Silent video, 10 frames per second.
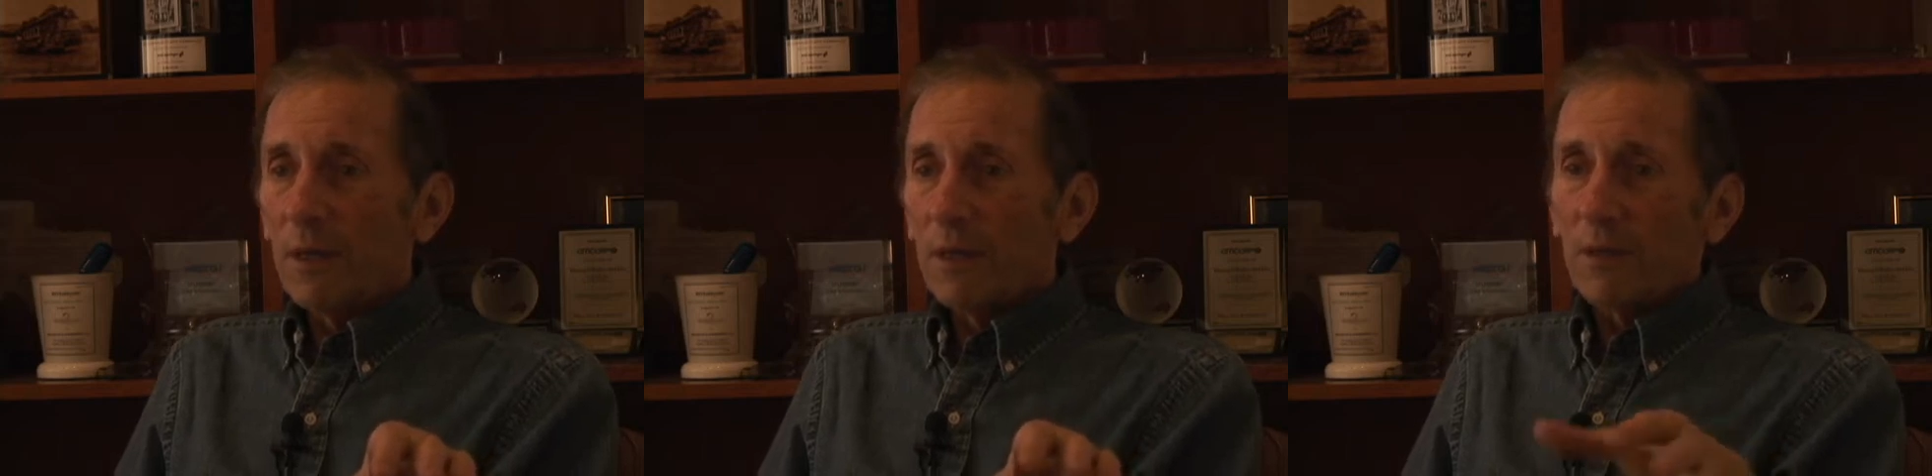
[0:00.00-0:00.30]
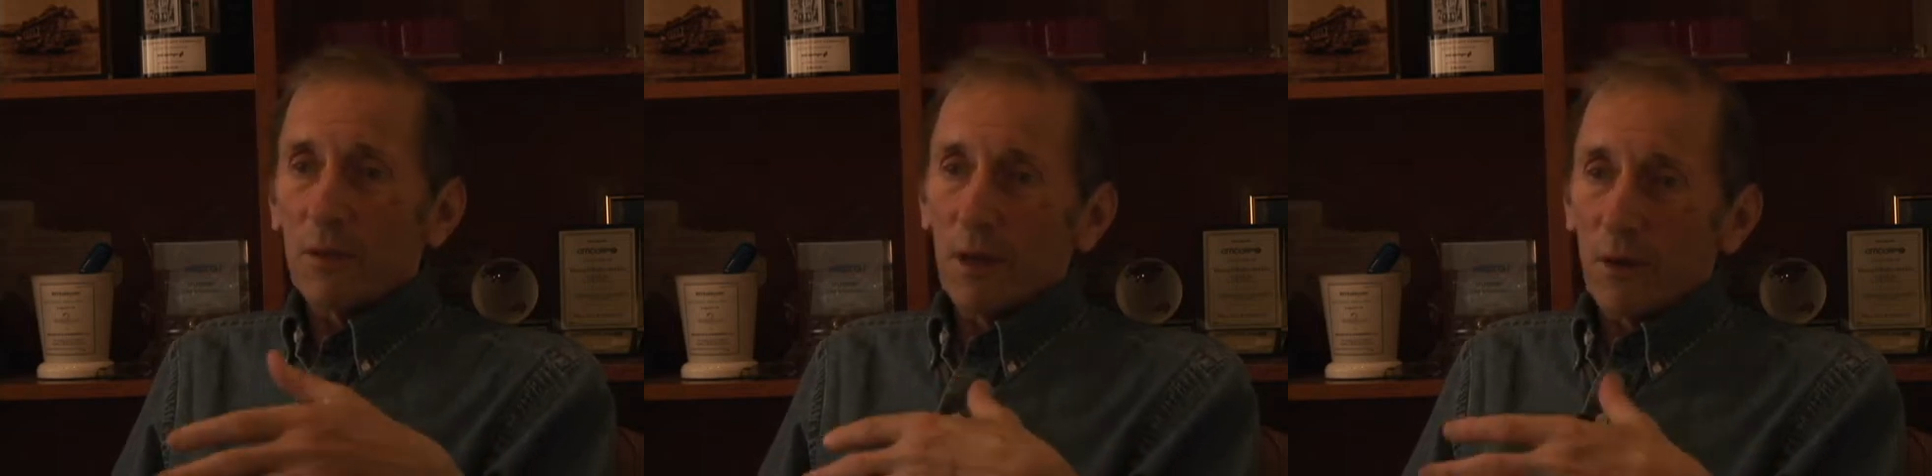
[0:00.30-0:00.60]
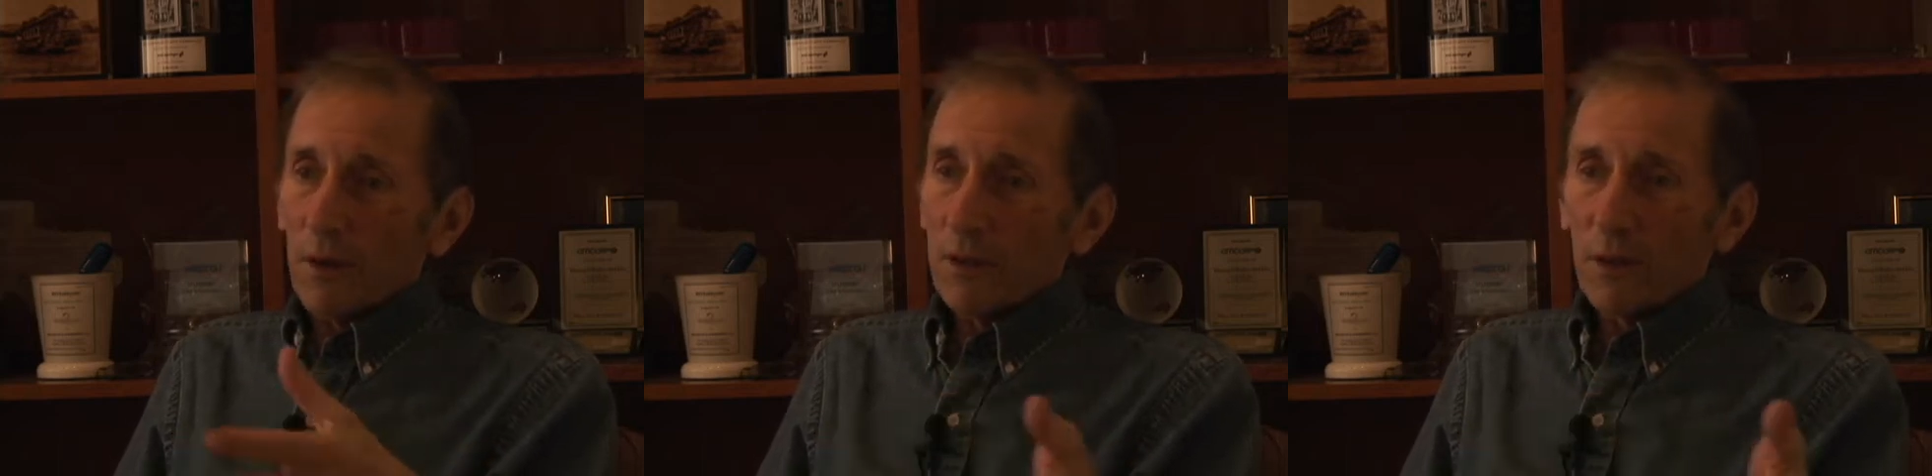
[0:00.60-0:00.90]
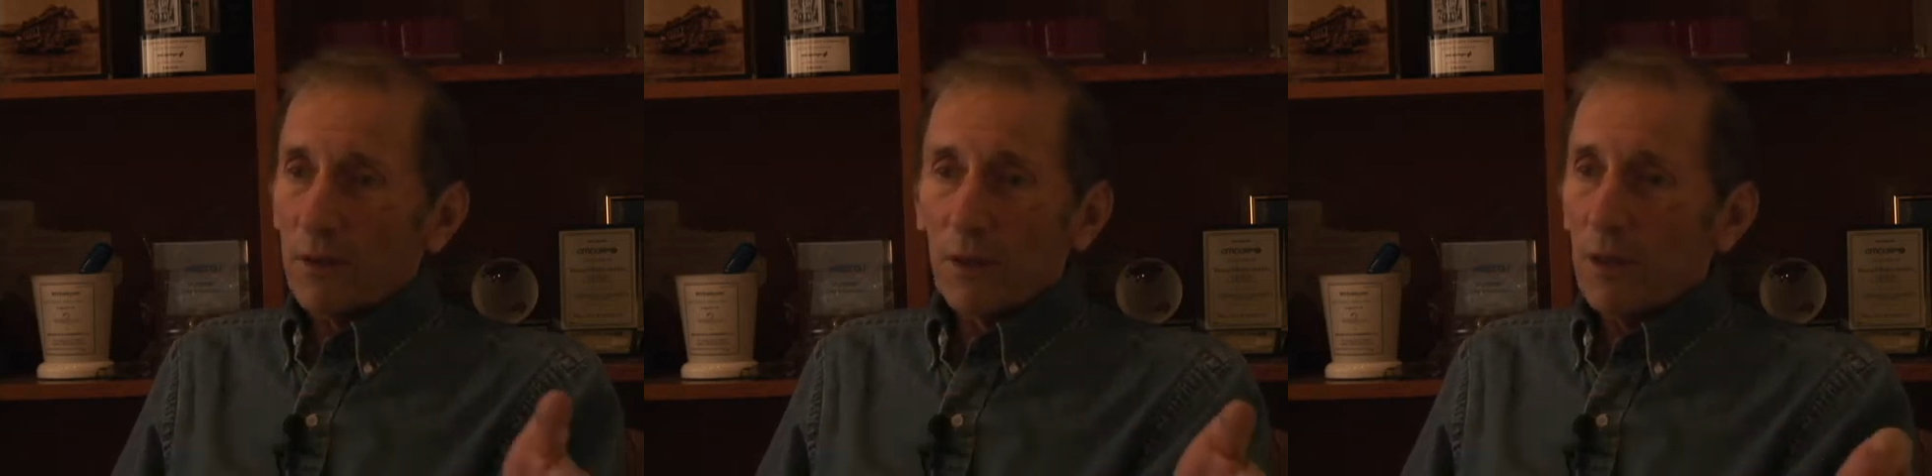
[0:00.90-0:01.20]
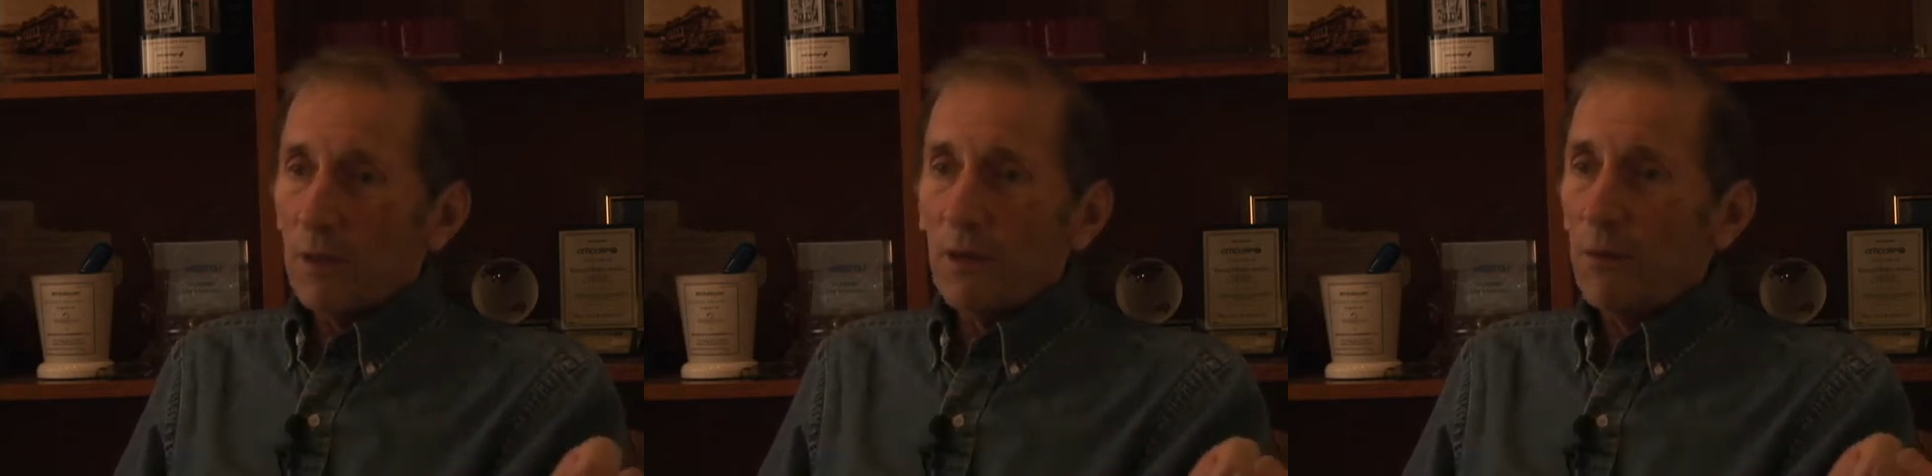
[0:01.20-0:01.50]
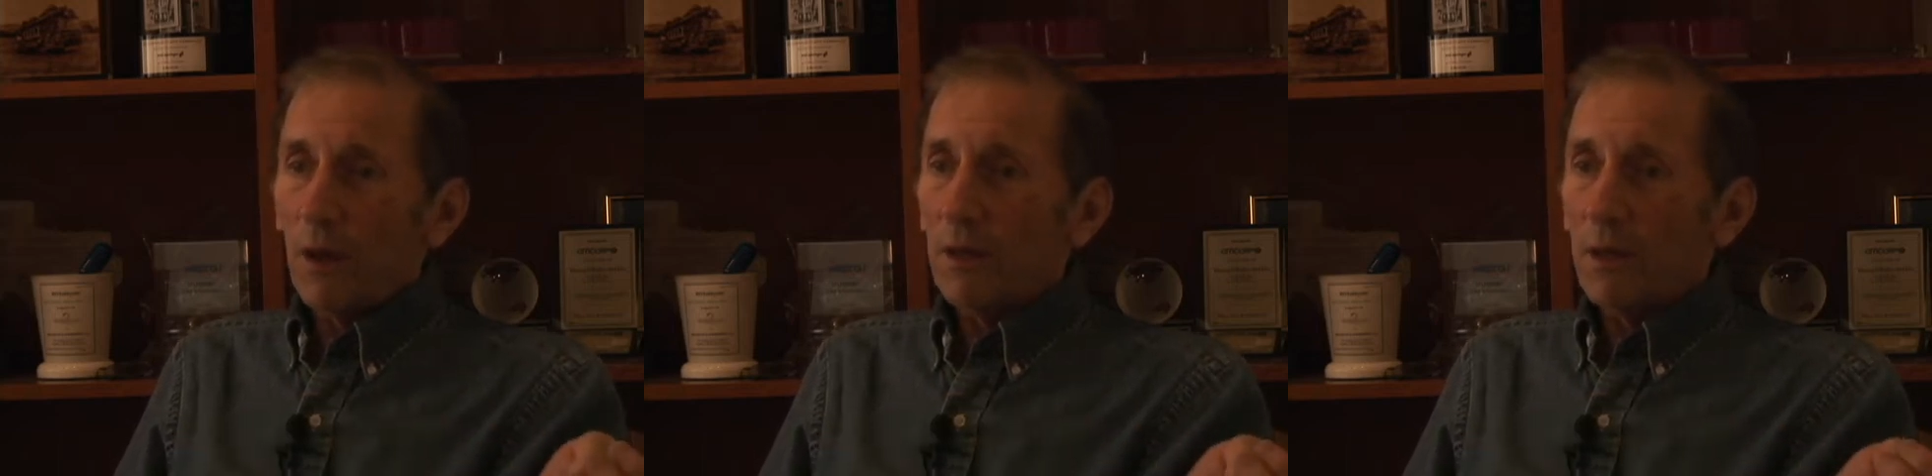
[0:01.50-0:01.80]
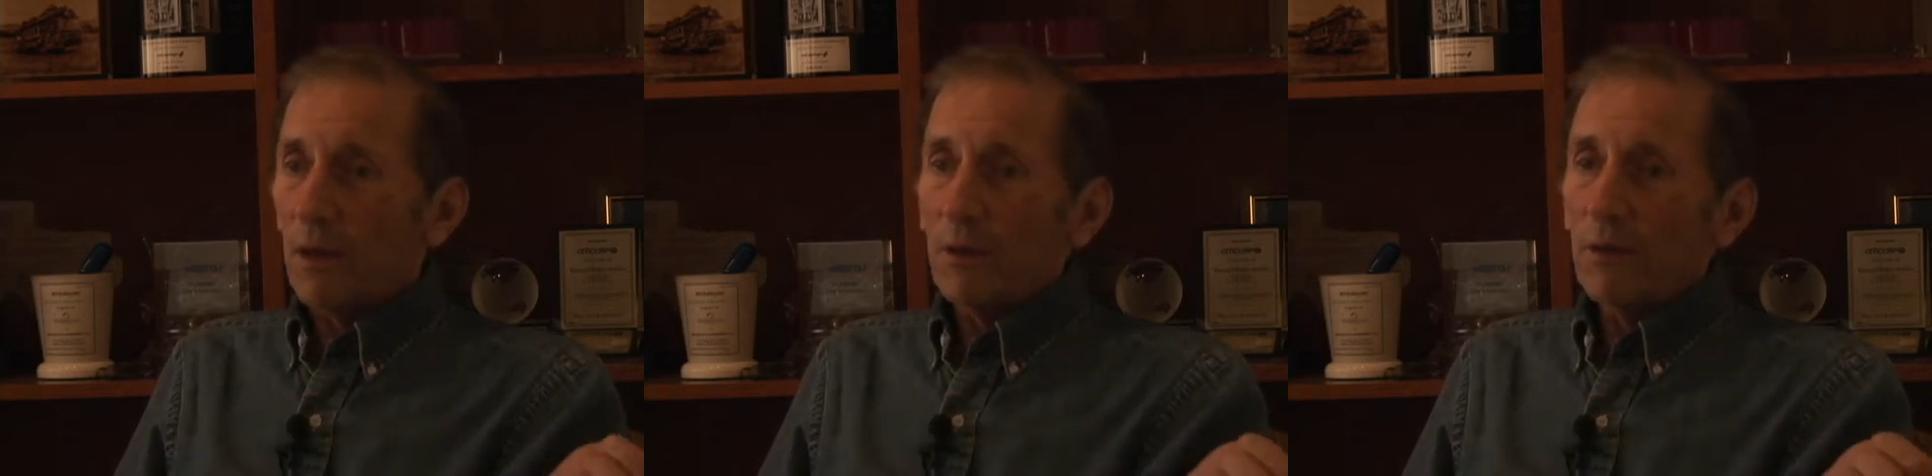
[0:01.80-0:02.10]
So you had orders, so you, you,
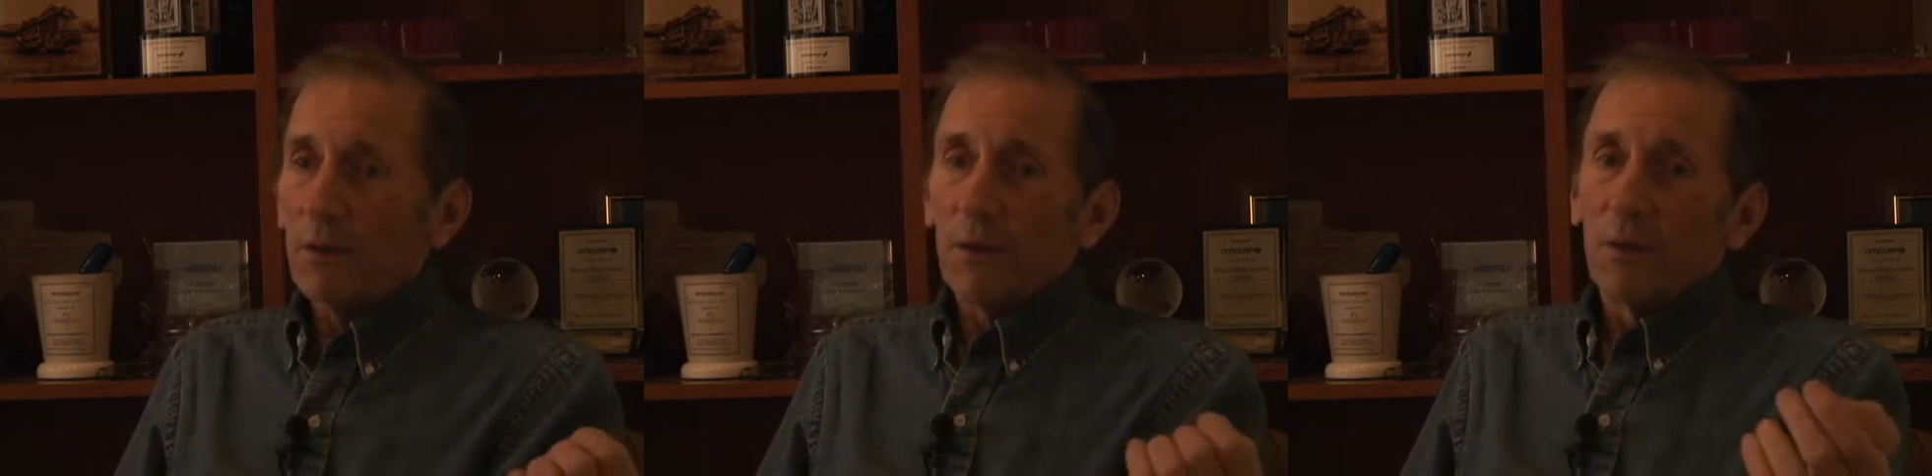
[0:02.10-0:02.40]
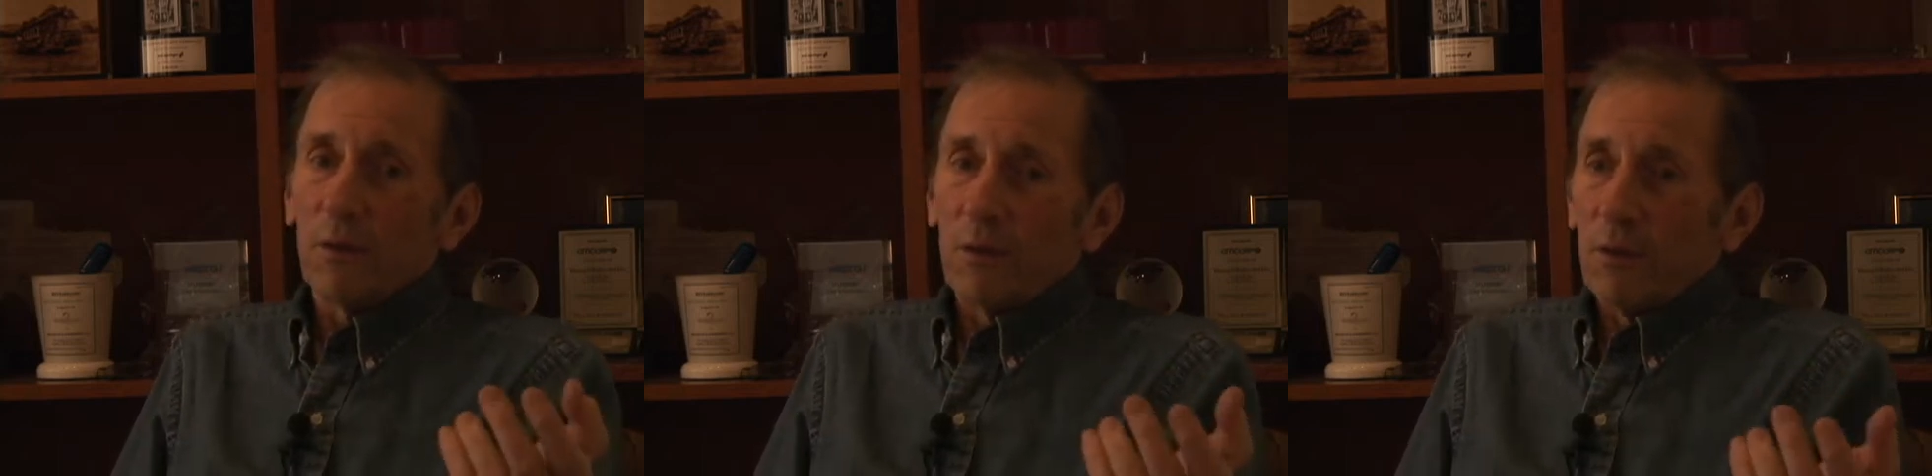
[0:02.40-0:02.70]
you know, you, you,